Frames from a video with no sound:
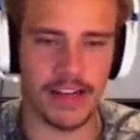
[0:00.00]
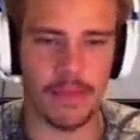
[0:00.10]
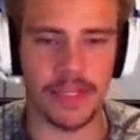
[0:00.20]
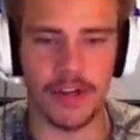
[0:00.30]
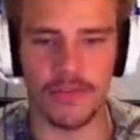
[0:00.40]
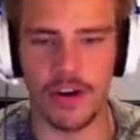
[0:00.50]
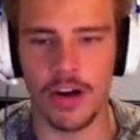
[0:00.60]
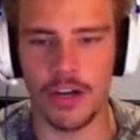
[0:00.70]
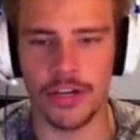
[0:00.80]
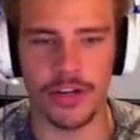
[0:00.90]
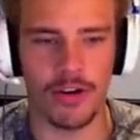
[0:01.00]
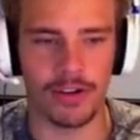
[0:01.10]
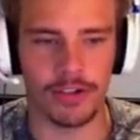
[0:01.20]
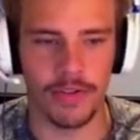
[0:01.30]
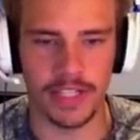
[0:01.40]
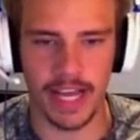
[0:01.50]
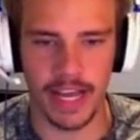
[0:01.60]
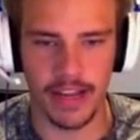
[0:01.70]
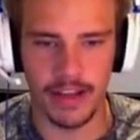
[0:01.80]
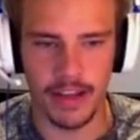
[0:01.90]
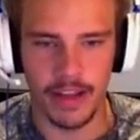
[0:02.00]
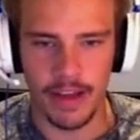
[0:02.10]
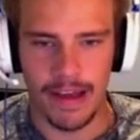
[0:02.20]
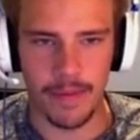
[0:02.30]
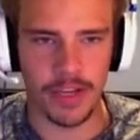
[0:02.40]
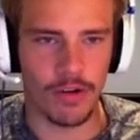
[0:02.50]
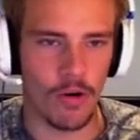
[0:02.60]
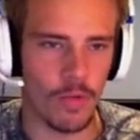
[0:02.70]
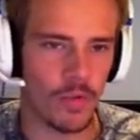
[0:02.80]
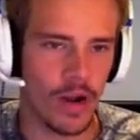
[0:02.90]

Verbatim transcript: it up. He's over one hundred yards on the day. I mean, Coleman,